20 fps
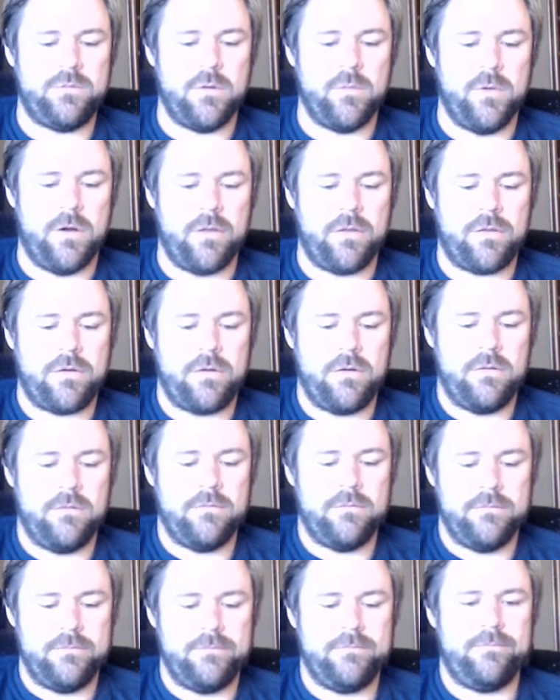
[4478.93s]
that is the
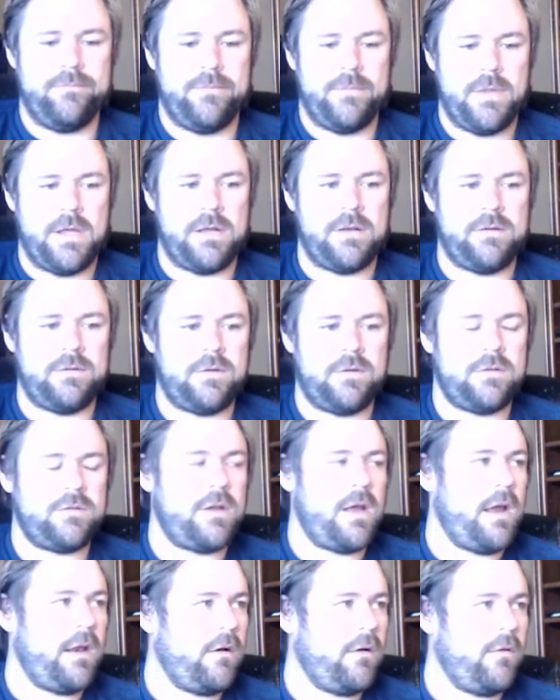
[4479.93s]
standard that we are
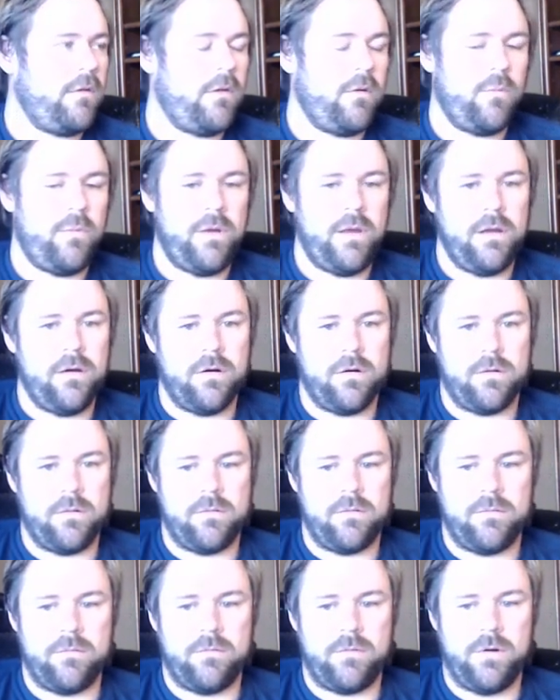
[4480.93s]
going to stay
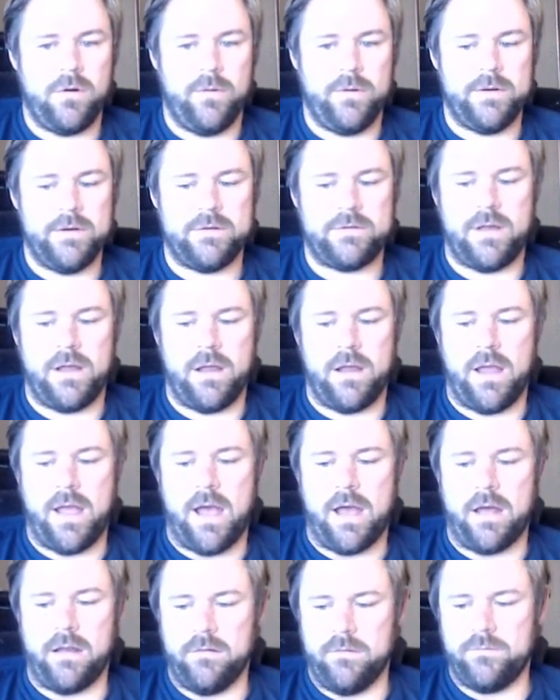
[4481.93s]
at for sure.
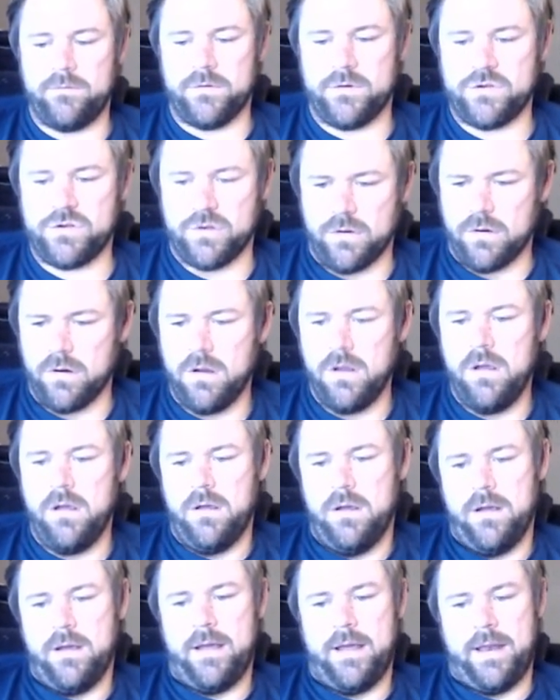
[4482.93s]
Now, where that
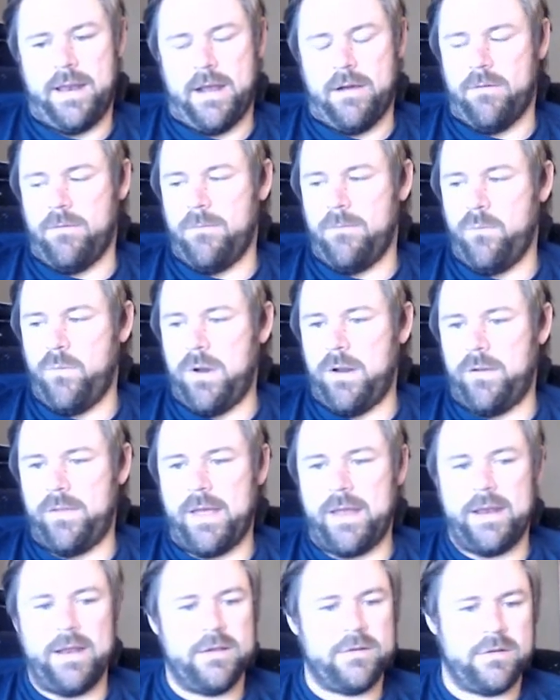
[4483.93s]
is under there, I'm not
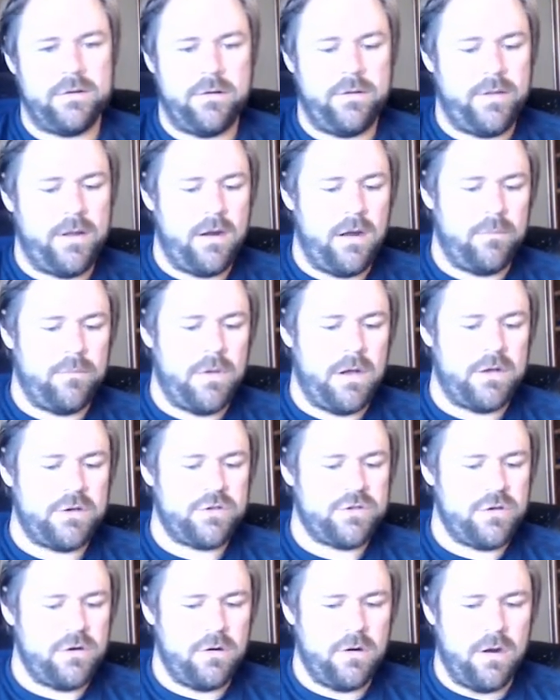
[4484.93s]
sure. I mean,
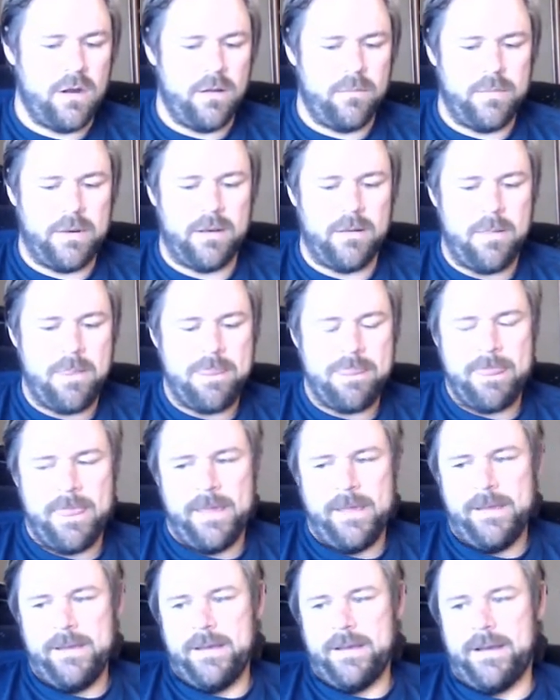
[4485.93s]
um,
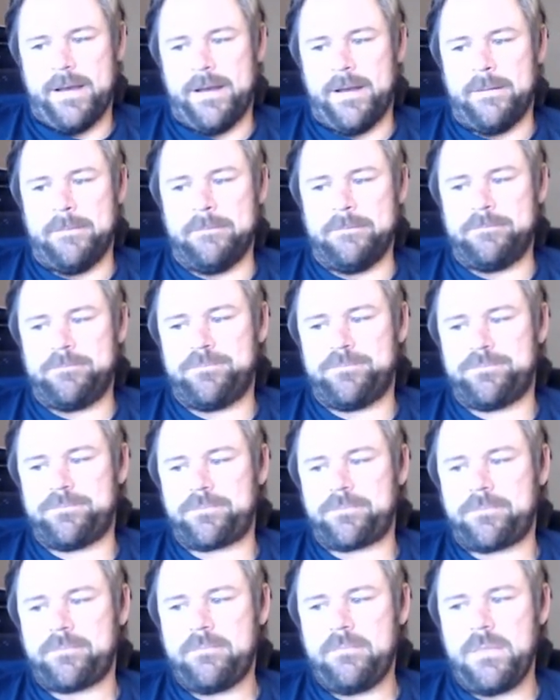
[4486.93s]
like I said, right
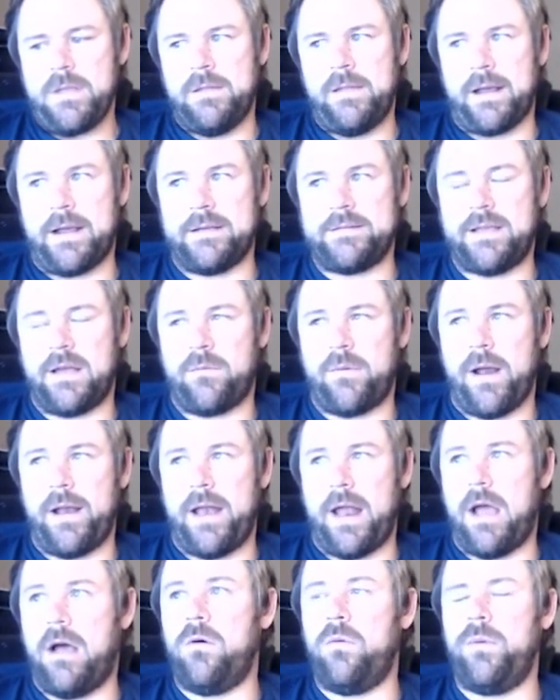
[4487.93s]
now we this is
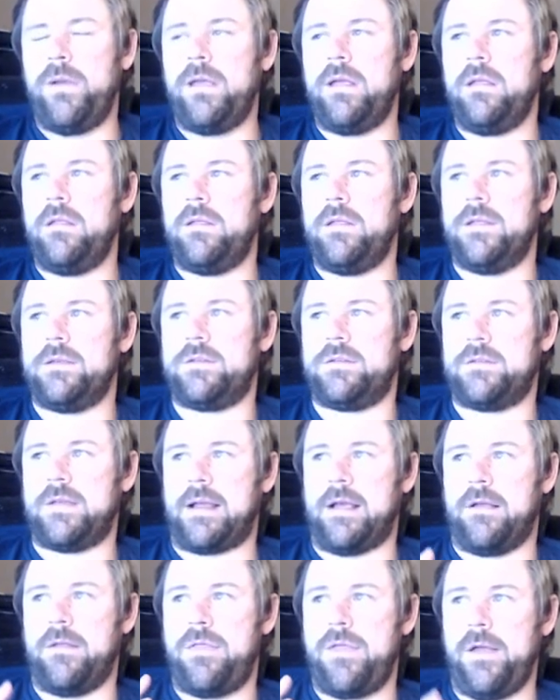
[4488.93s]
like a thing that we
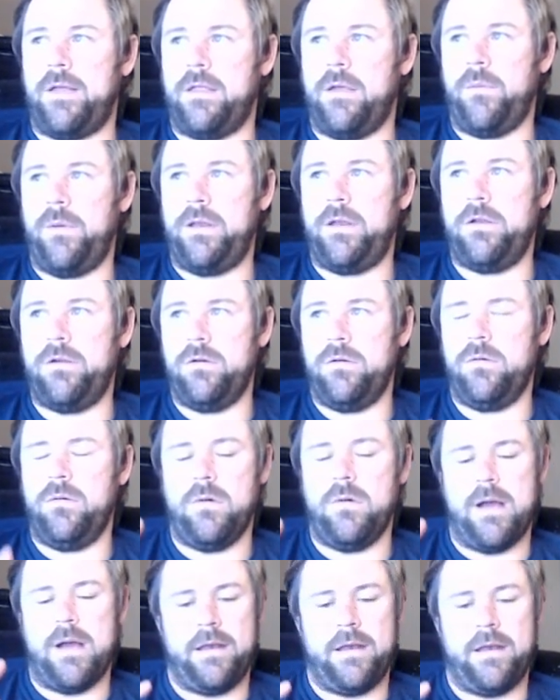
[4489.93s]
do at nights and
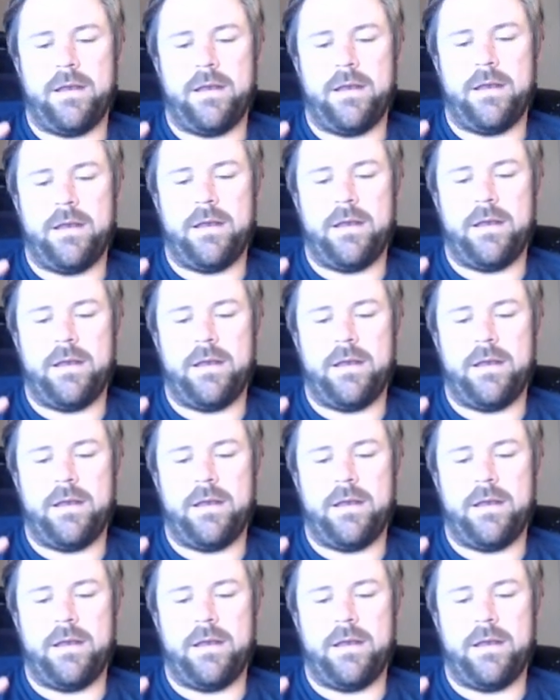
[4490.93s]
weekends